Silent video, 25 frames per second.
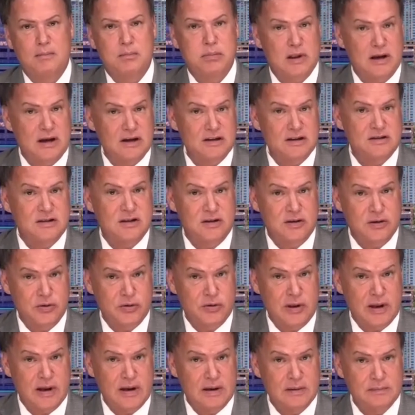place to do
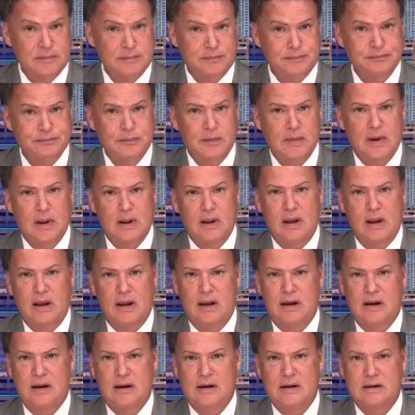that,
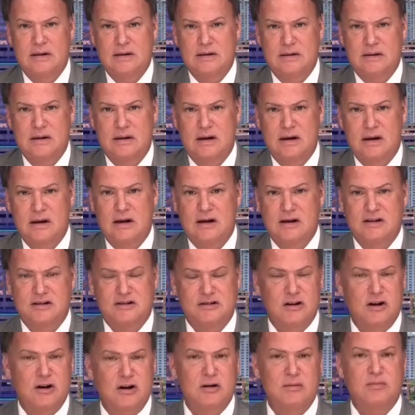and
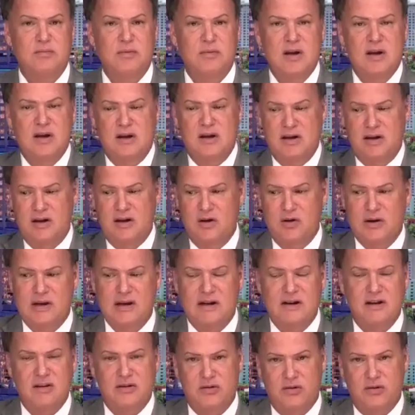start,
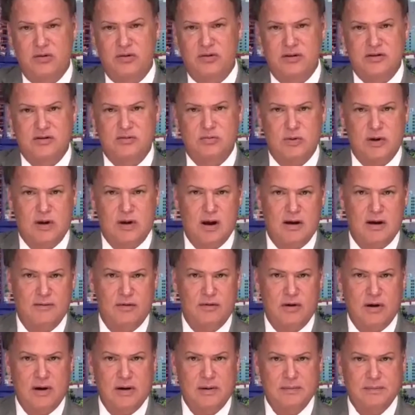getting through this
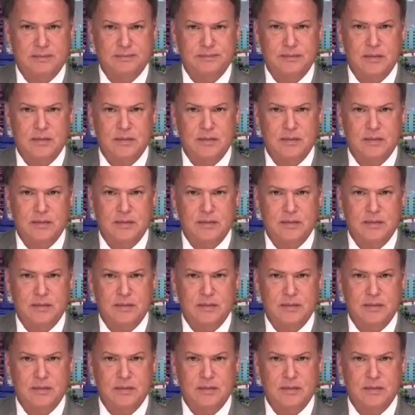recovery.